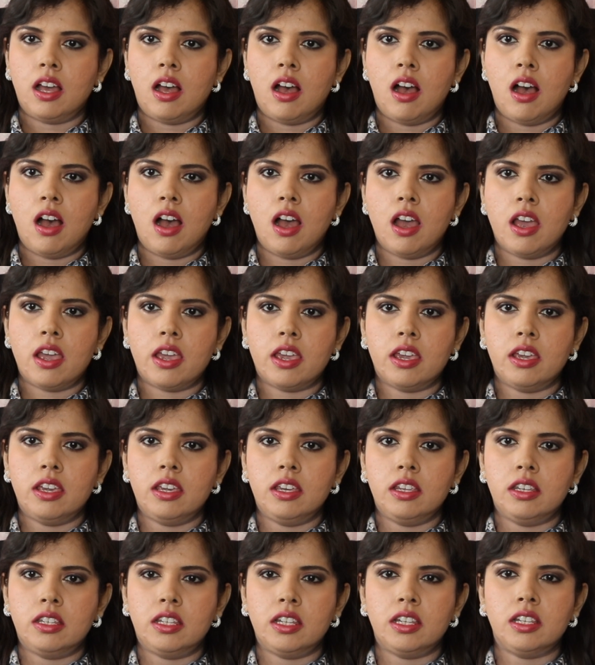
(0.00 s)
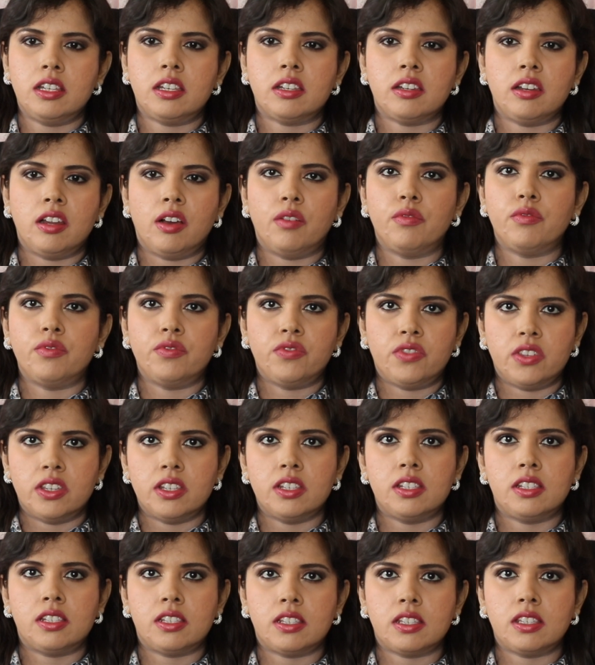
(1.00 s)
I didn't love
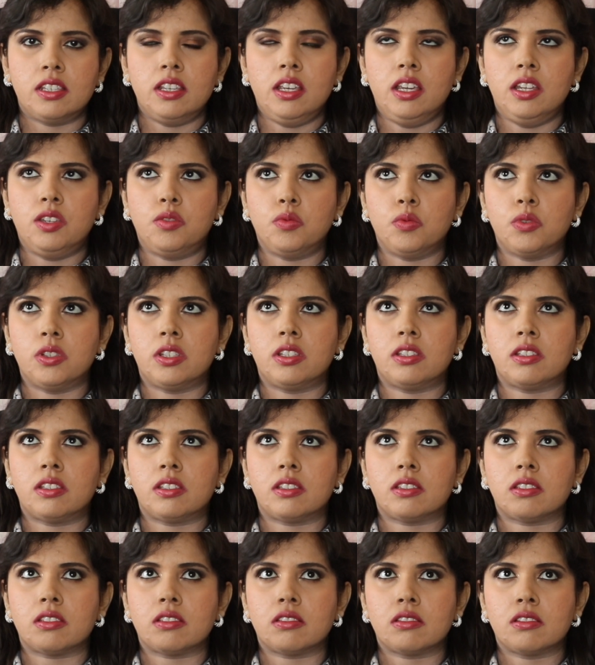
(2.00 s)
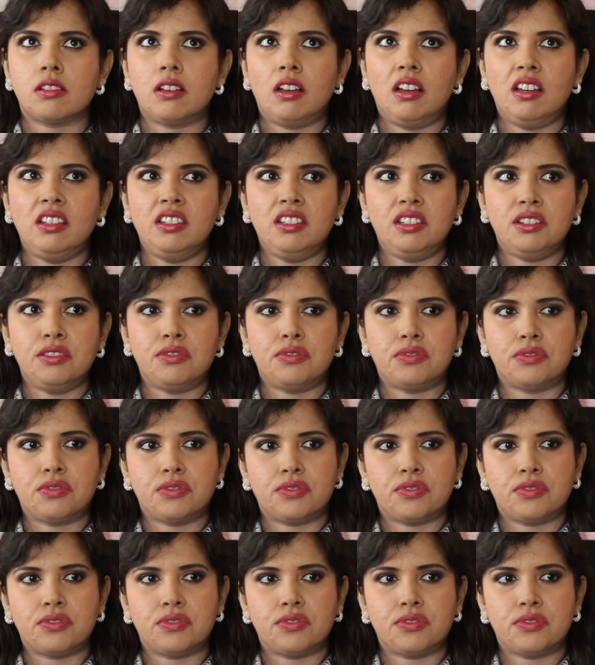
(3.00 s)
this. It was kind of